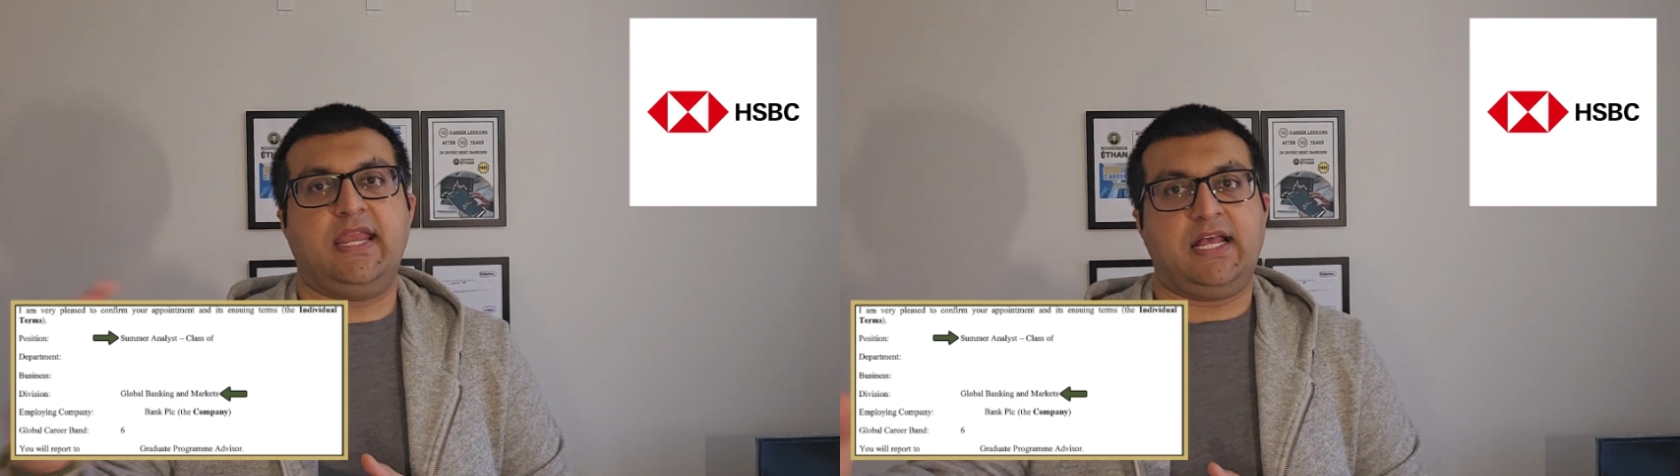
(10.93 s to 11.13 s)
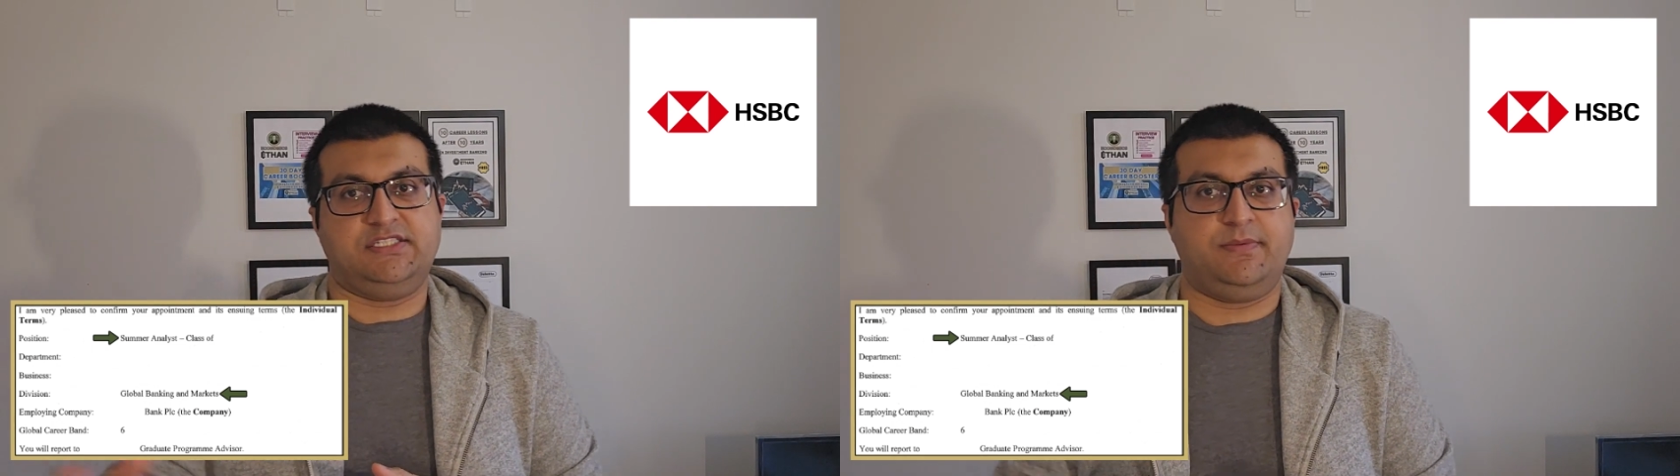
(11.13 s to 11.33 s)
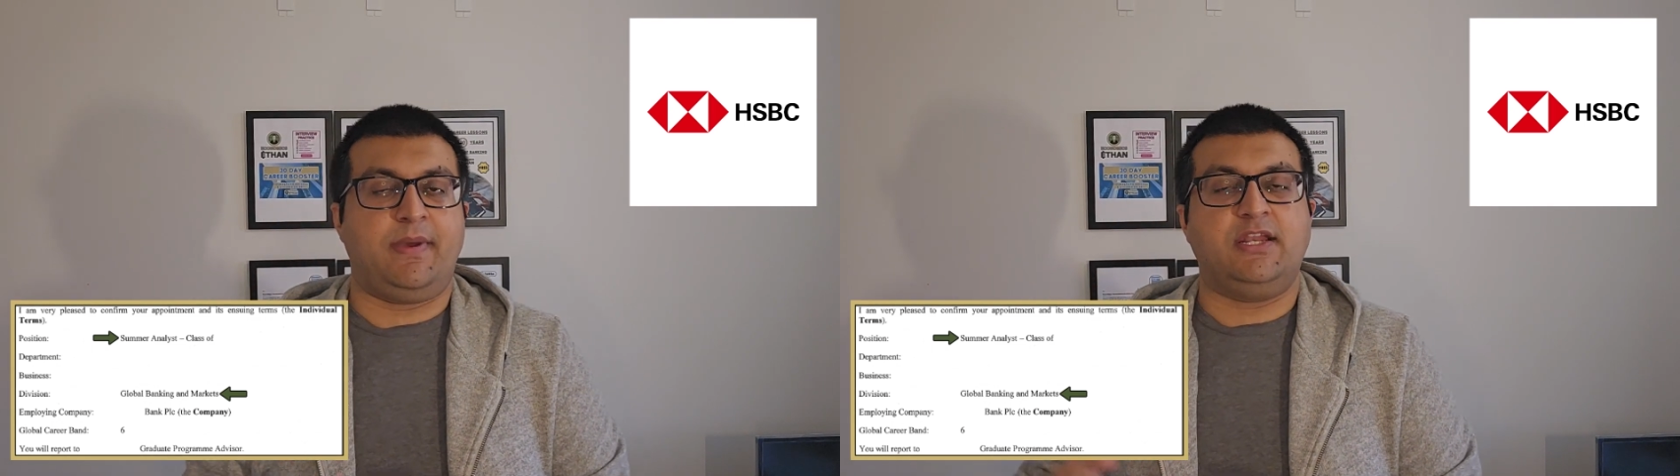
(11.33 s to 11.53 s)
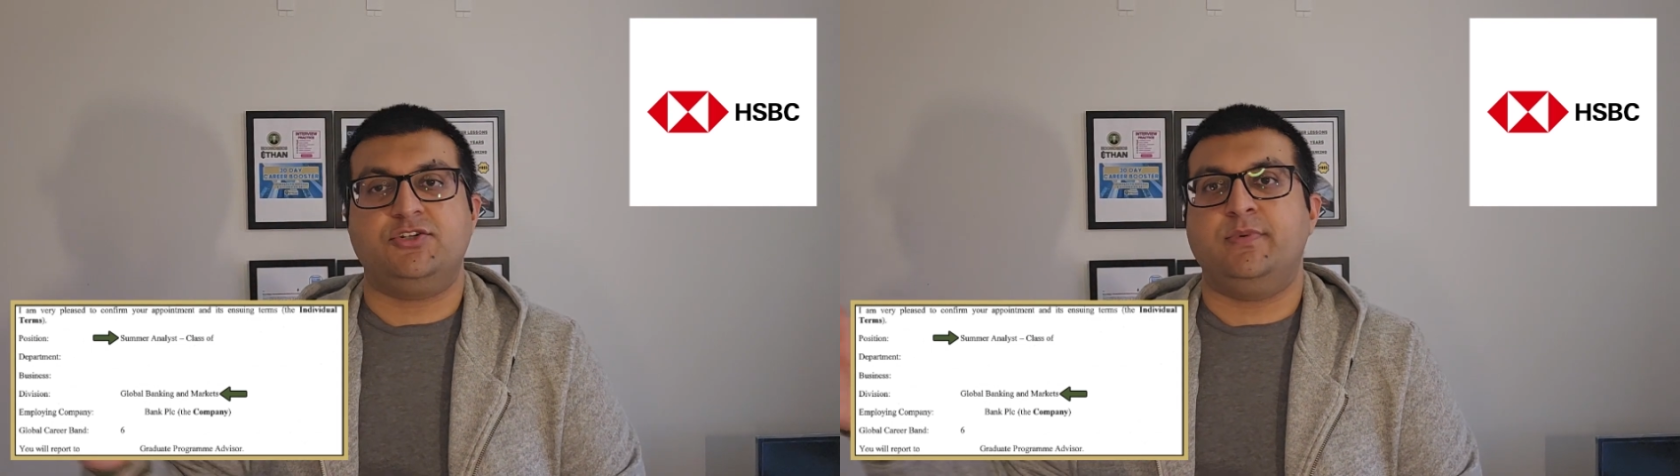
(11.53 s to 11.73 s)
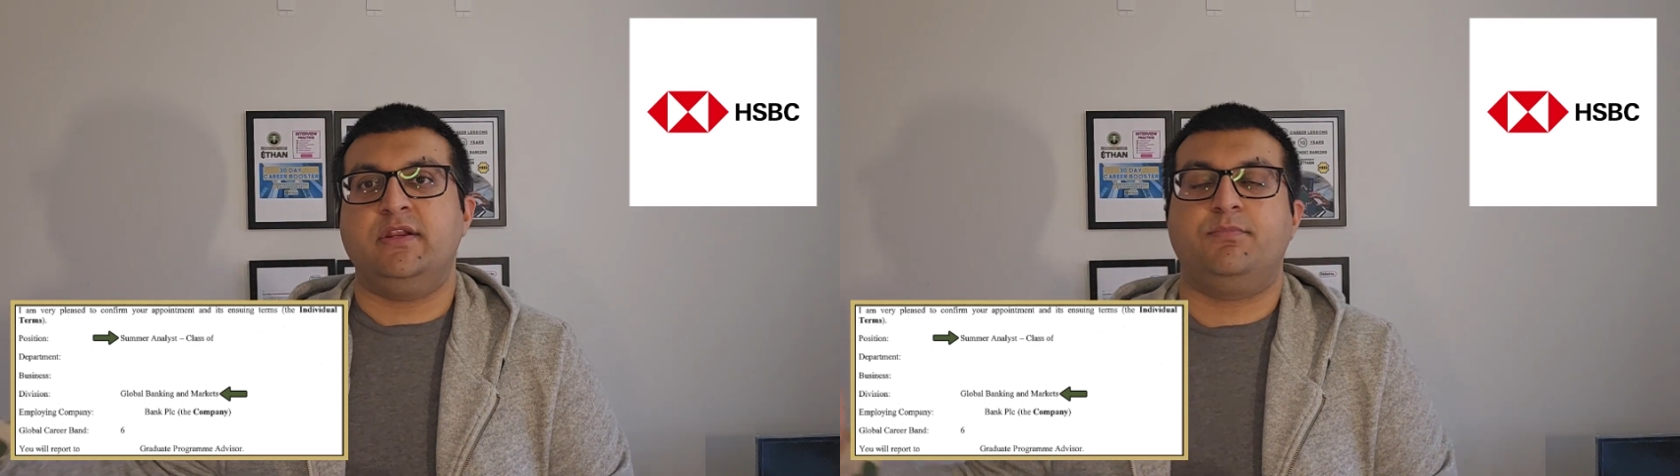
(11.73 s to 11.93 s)
asset
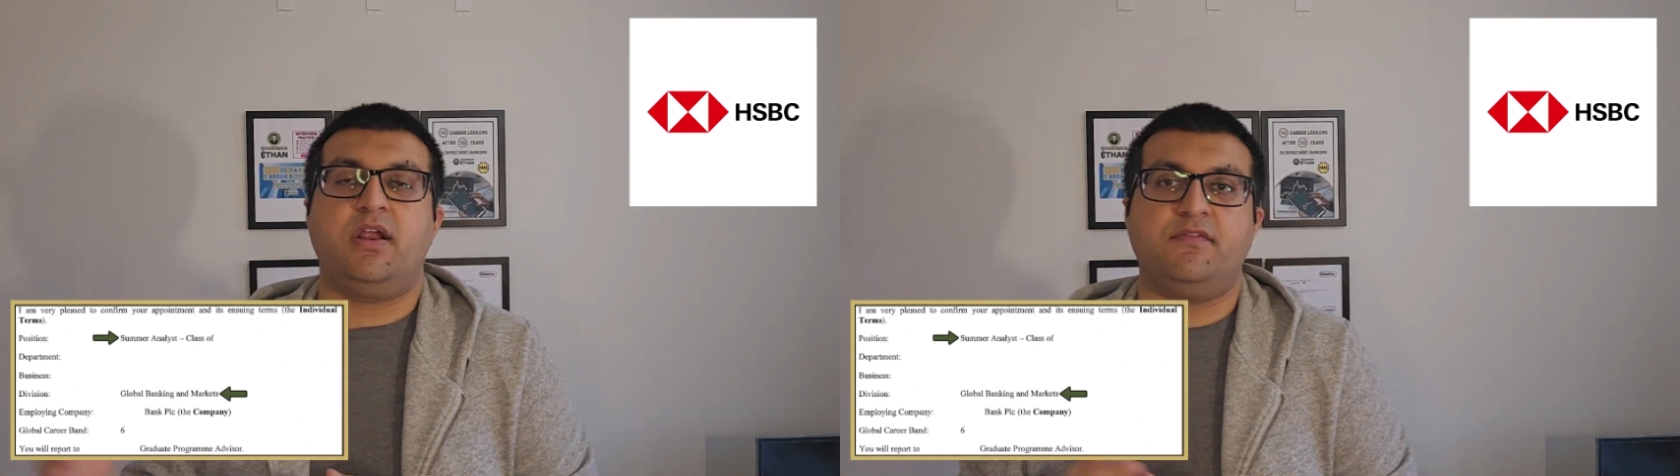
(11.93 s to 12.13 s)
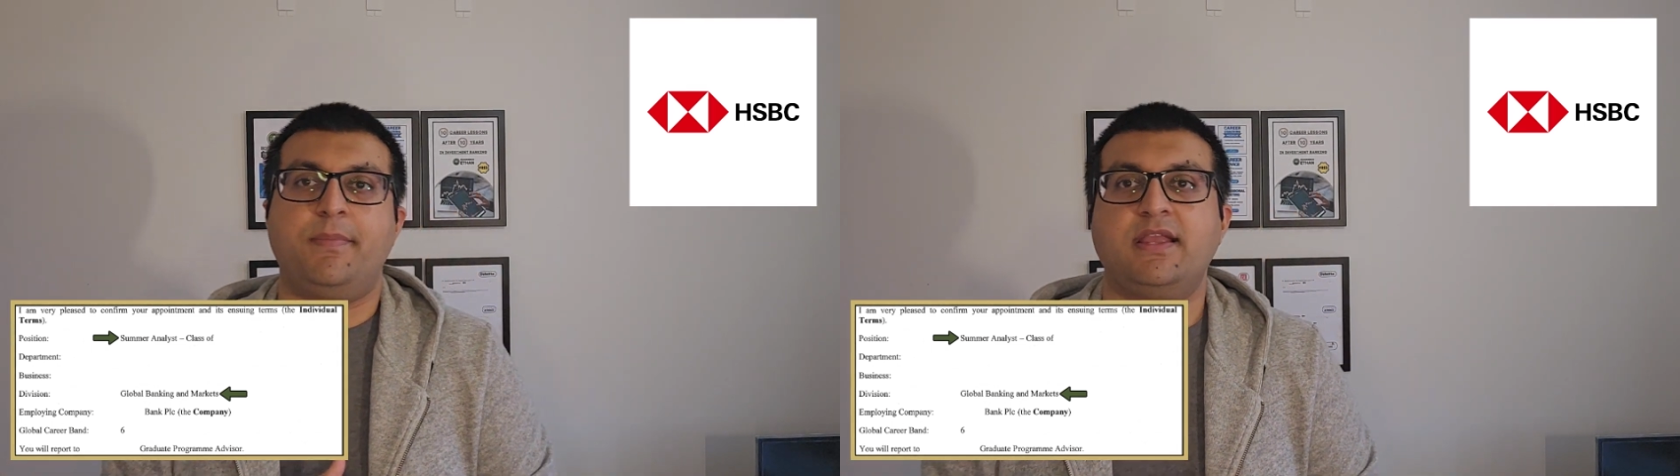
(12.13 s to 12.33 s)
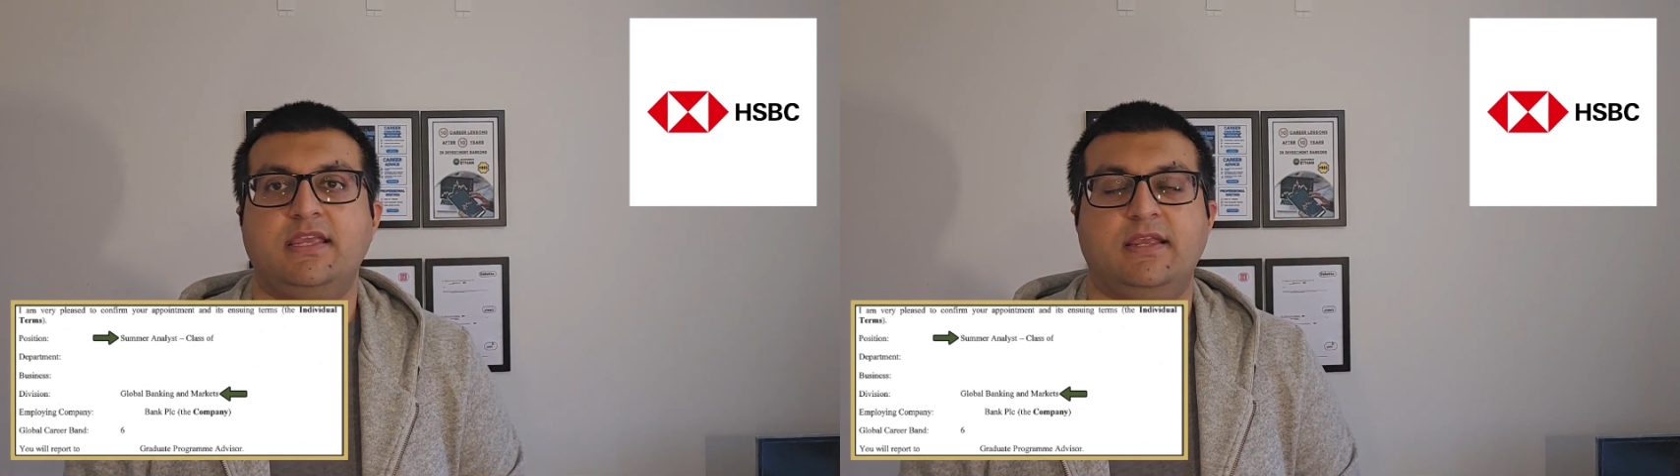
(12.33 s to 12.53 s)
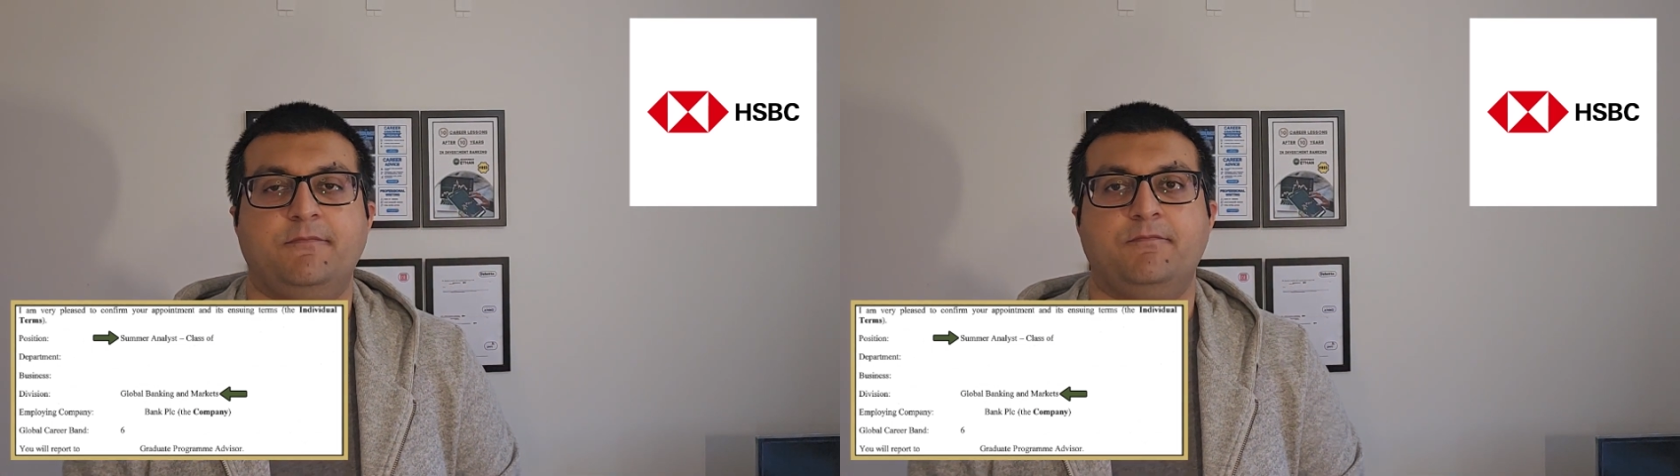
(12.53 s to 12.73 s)
management and private banking.